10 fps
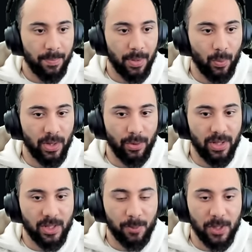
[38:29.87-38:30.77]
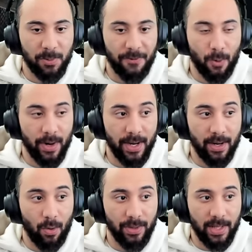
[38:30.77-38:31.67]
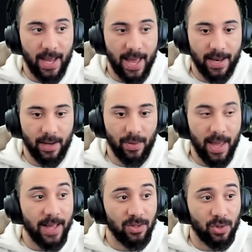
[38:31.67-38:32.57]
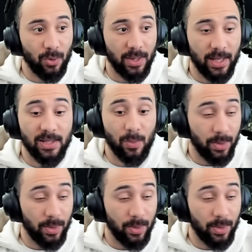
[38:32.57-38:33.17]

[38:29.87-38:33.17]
But we looted this place before and only had it had two things